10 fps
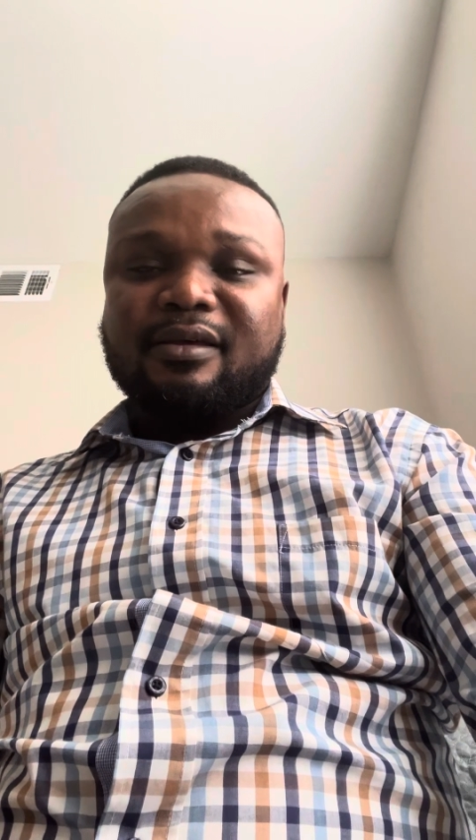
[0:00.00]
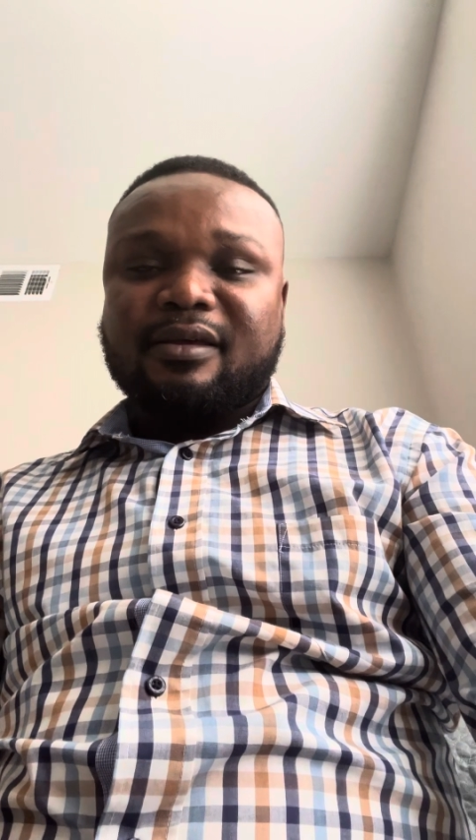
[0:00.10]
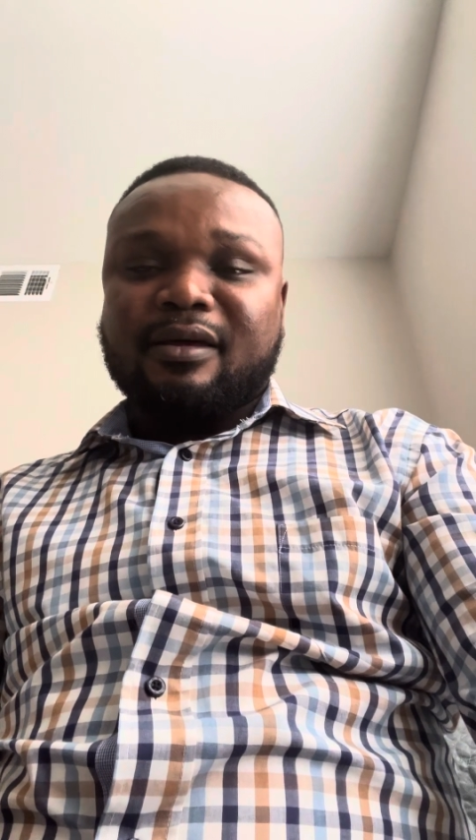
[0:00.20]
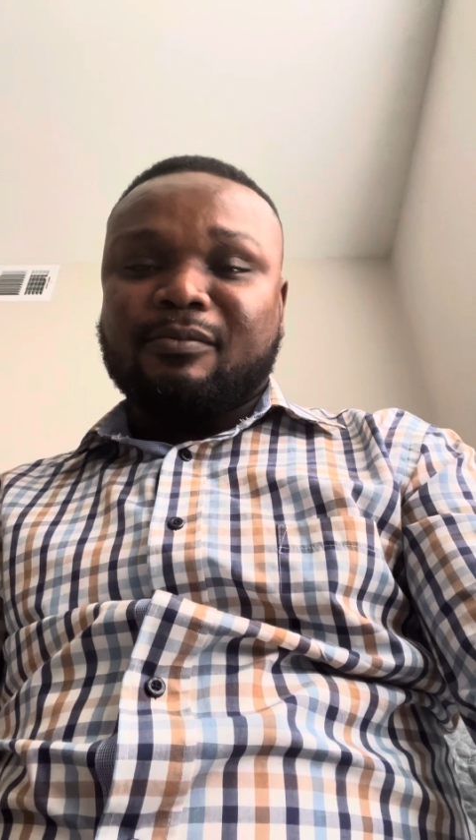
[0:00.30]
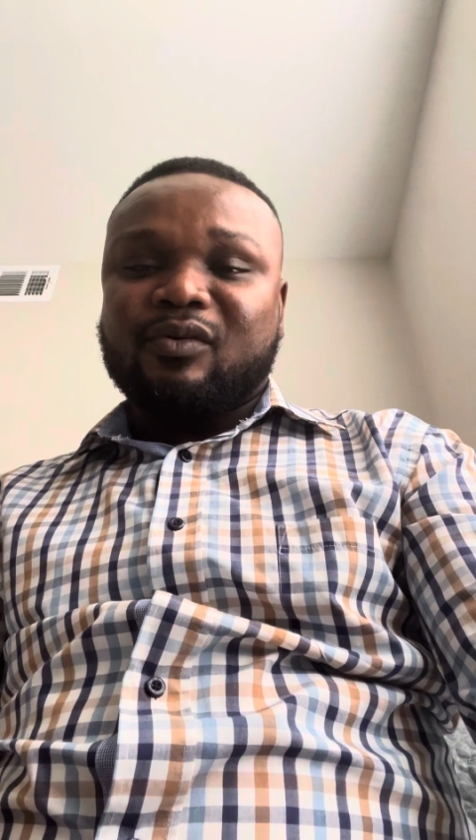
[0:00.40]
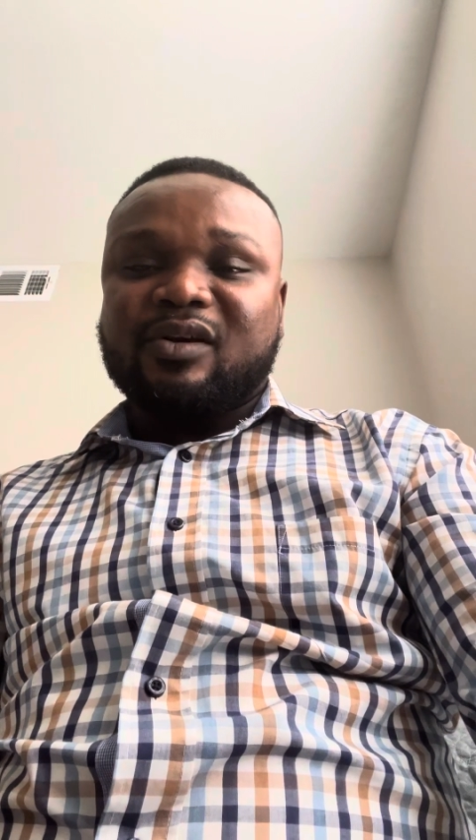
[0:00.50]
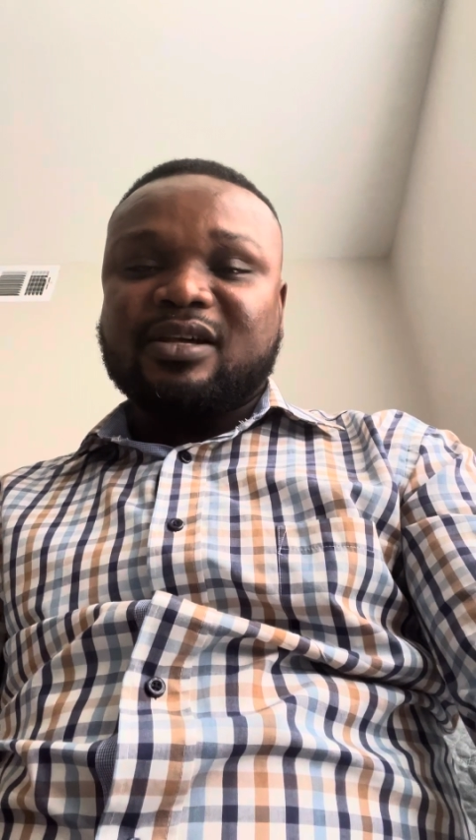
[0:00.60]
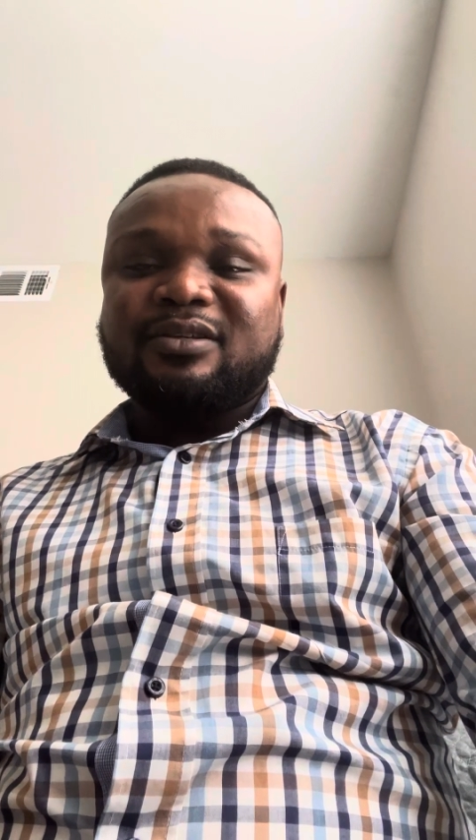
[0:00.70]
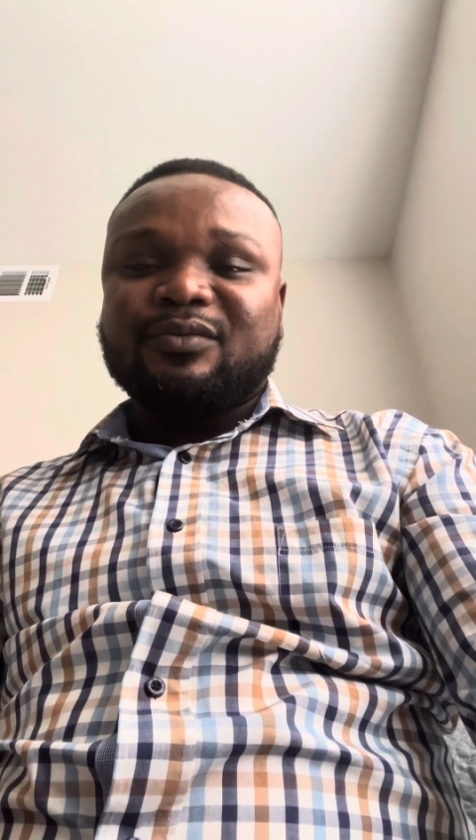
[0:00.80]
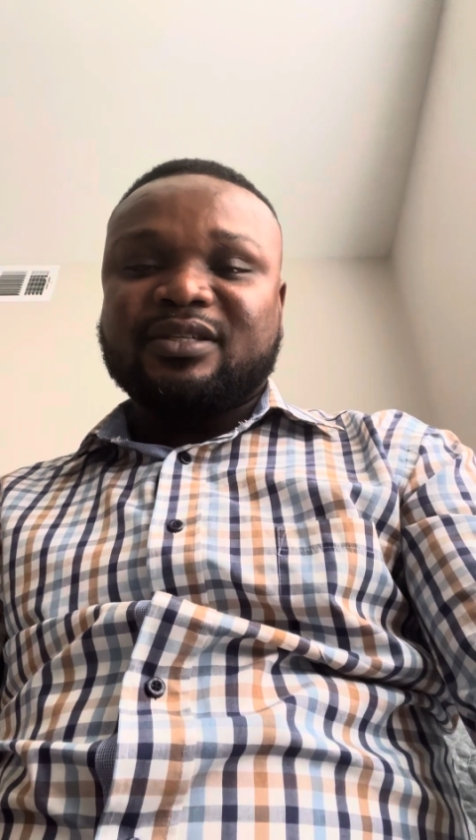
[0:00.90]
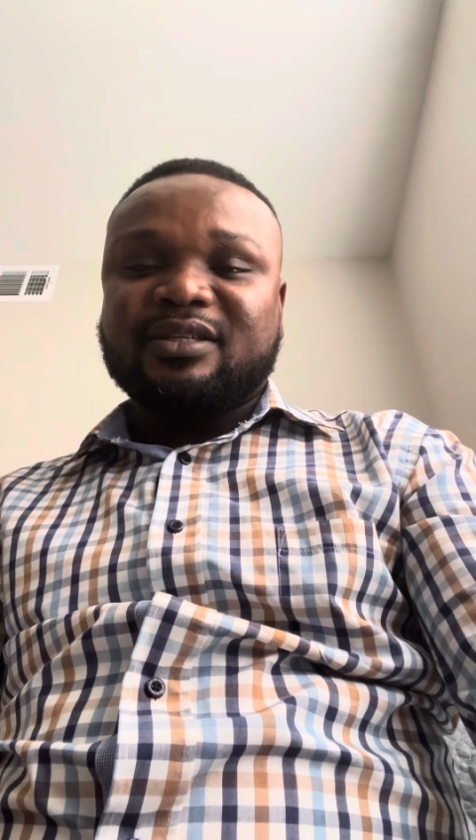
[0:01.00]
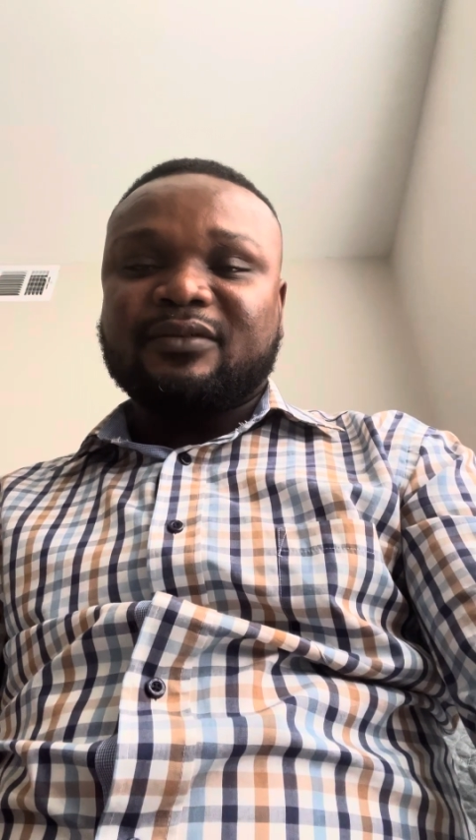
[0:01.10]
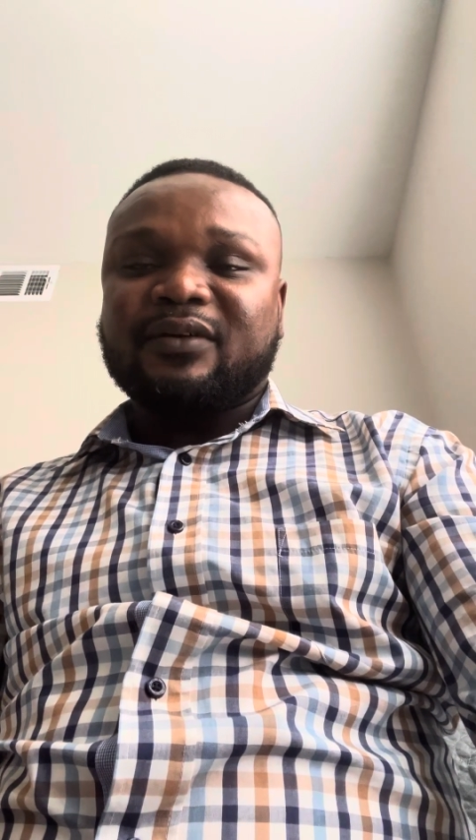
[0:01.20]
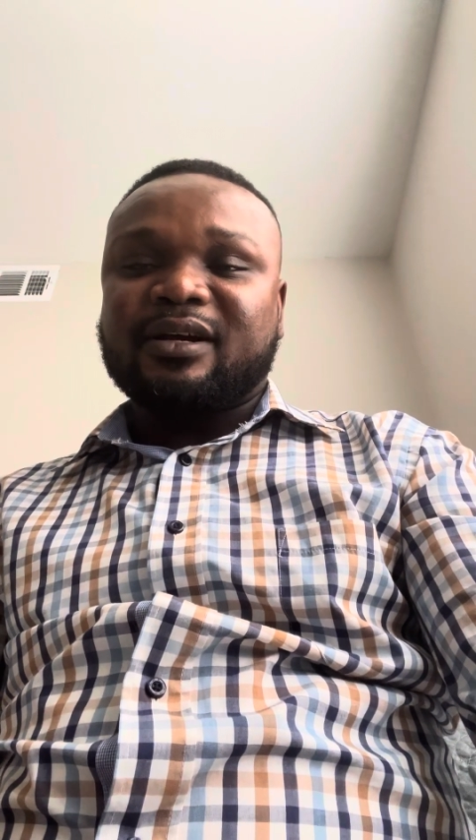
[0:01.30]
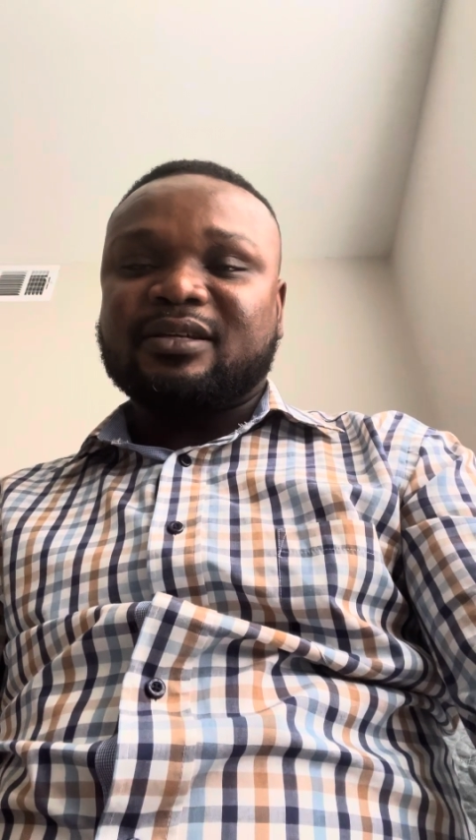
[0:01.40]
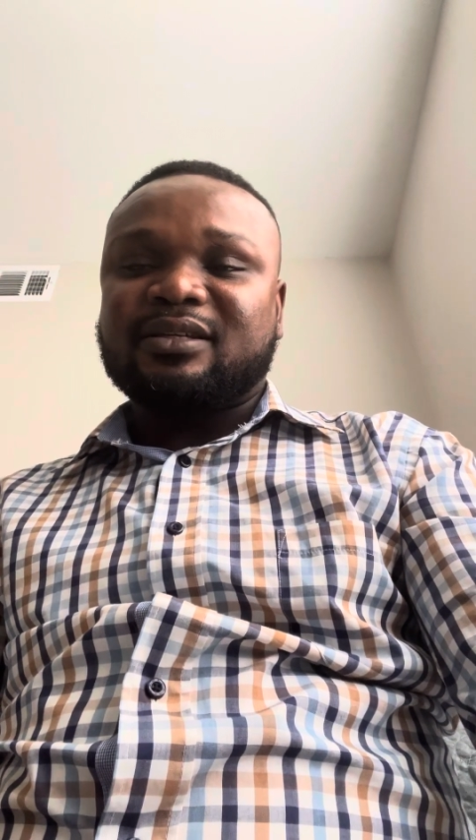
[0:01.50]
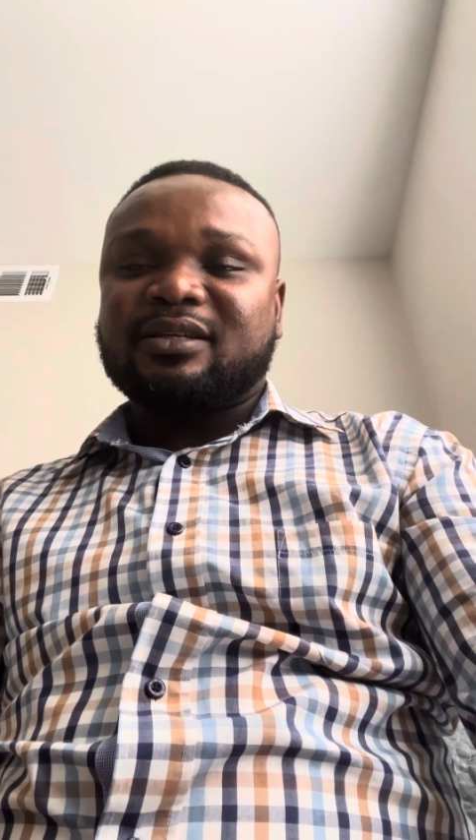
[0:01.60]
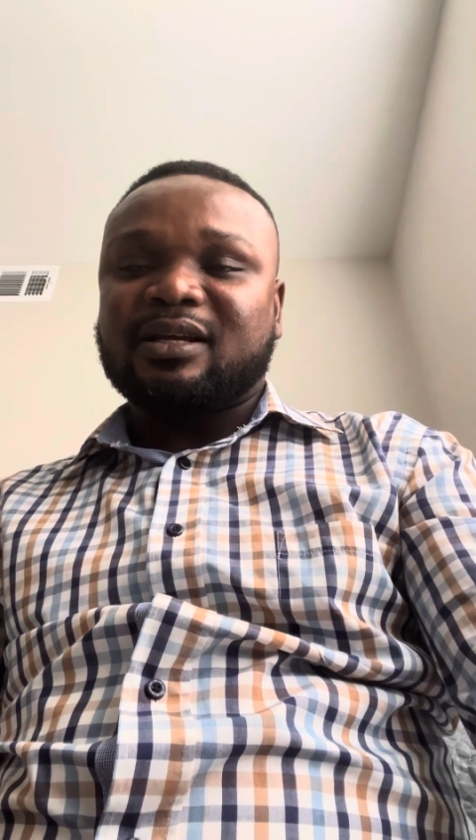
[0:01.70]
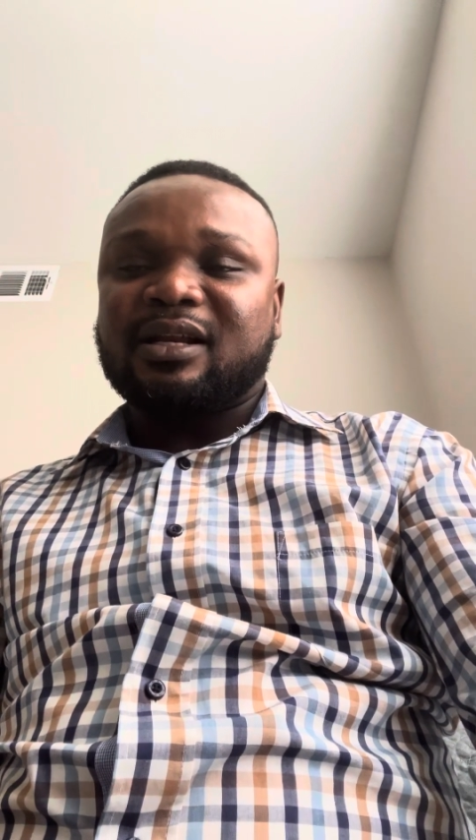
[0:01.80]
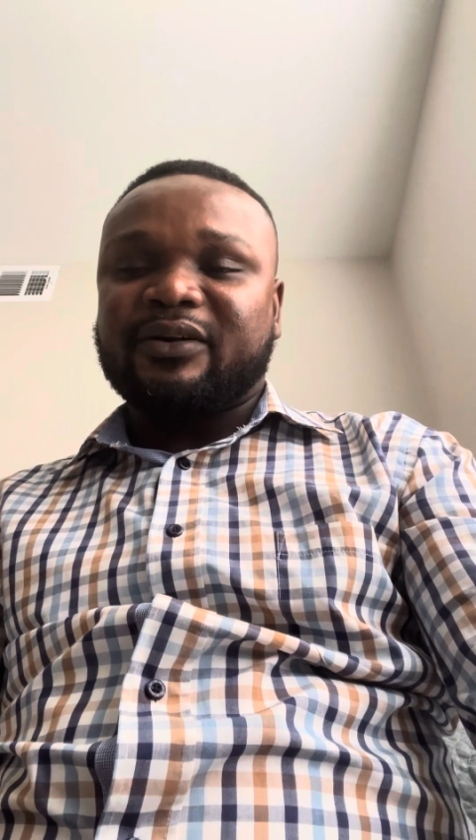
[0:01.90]
employees receive higher
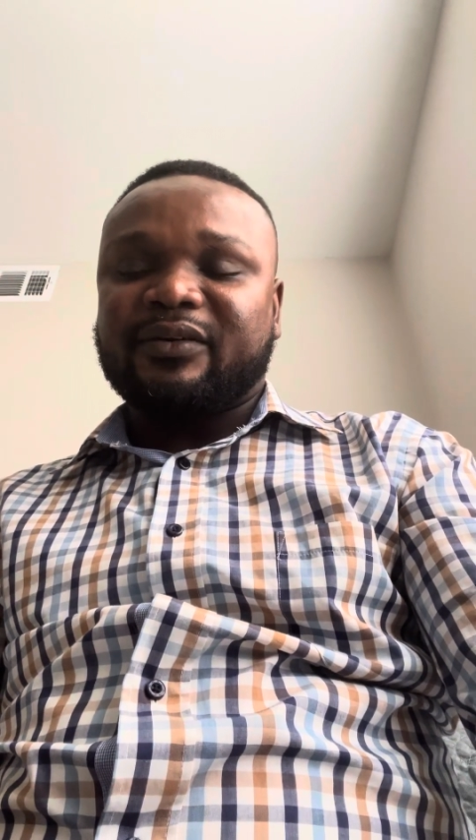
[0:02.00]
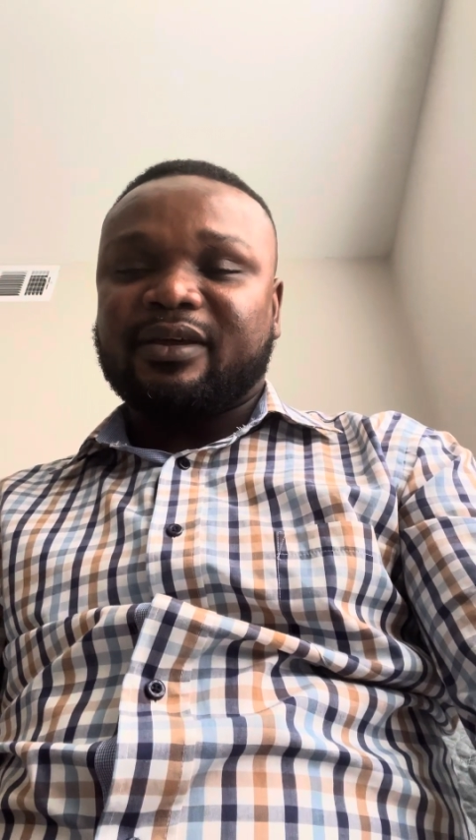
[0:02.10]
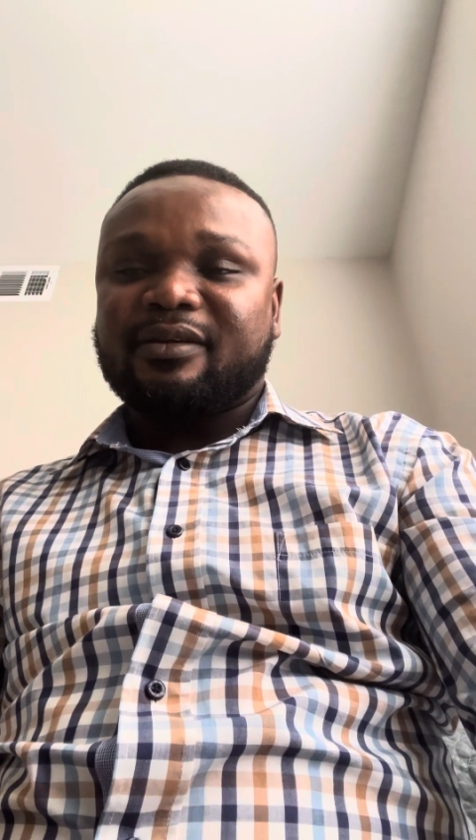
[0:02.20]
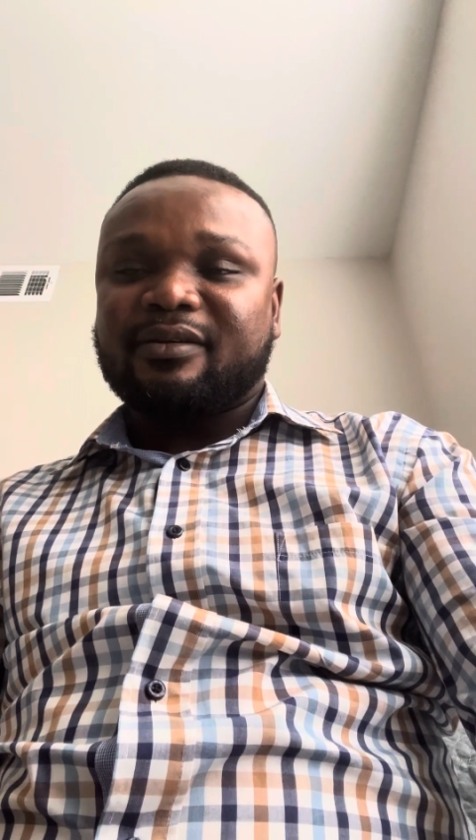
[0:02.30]
salary,